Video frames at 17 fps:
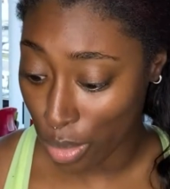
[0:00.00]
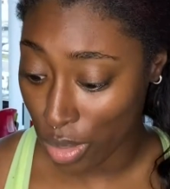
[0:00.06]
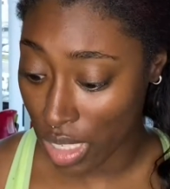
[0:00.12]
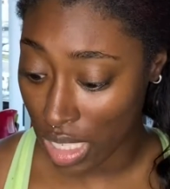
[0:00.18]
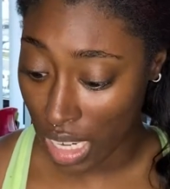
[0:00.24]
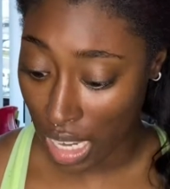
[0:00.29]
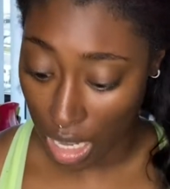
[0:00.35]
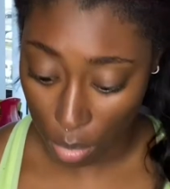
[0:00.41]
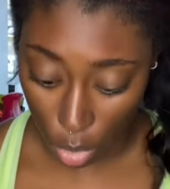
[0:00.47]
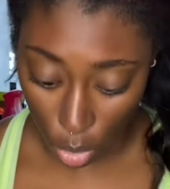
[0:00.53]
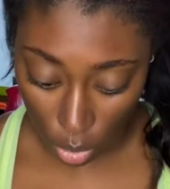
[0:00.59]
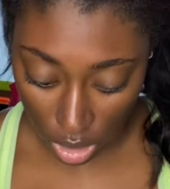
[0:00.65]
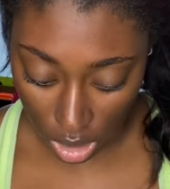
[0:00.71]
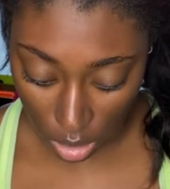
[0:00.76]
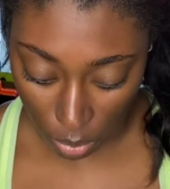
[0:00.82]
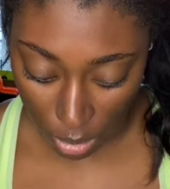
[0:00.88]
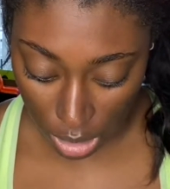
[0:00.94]
today I'm going
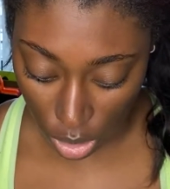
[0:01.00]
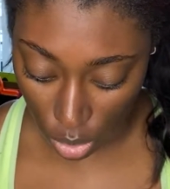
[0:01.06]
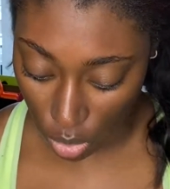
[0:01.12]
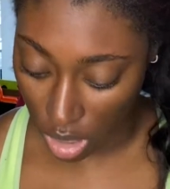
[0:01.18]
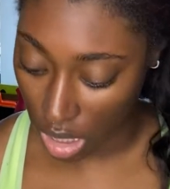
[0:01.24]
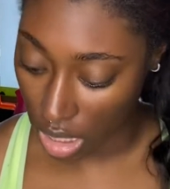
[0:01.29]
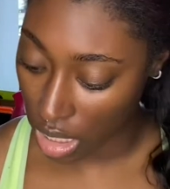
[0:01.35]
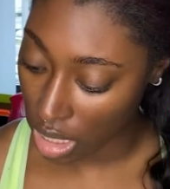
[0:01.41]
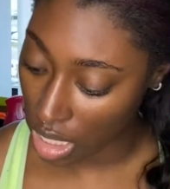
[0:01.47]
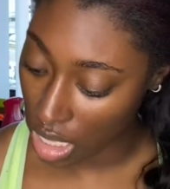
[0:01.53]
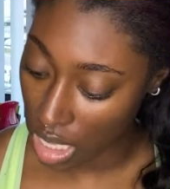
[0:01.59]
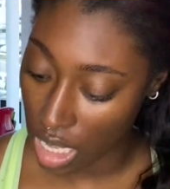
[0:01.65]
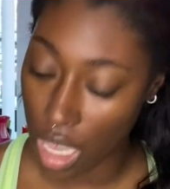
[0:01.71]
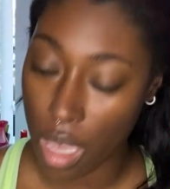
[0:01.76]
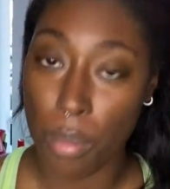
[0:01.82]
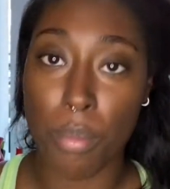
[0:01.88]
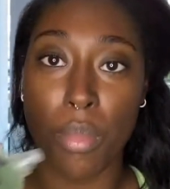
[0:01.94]
to be using
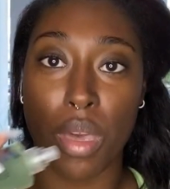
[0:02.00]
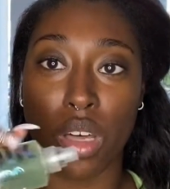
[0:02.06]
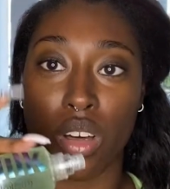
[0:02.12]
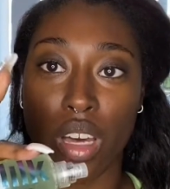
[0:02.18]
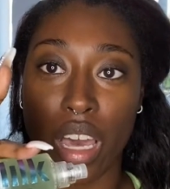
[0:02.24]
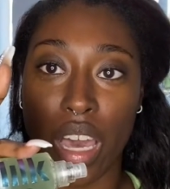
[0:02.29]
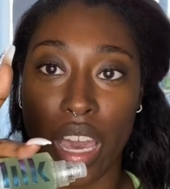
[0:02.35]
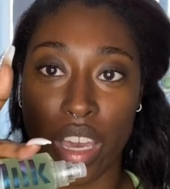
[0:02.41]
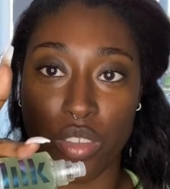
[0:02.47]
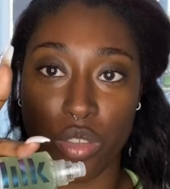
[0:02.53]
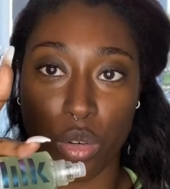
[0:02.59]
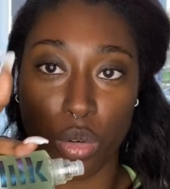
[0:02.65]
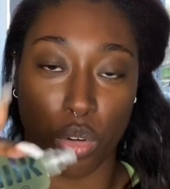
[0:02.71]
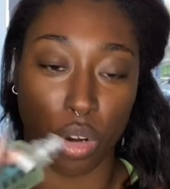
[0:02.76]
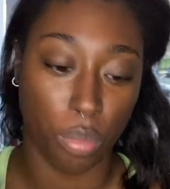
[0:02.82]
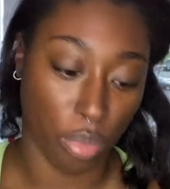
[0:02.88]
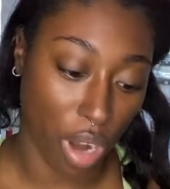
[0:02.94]
the Milk Hydro
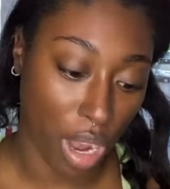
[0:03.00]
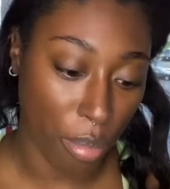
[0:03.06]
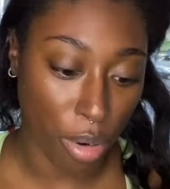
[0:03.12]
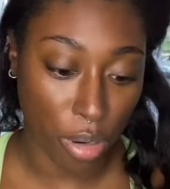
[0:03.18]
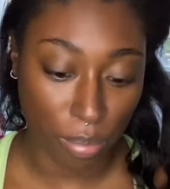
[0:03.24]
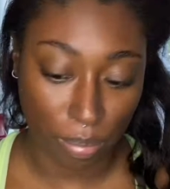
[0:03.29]
Grip Primer.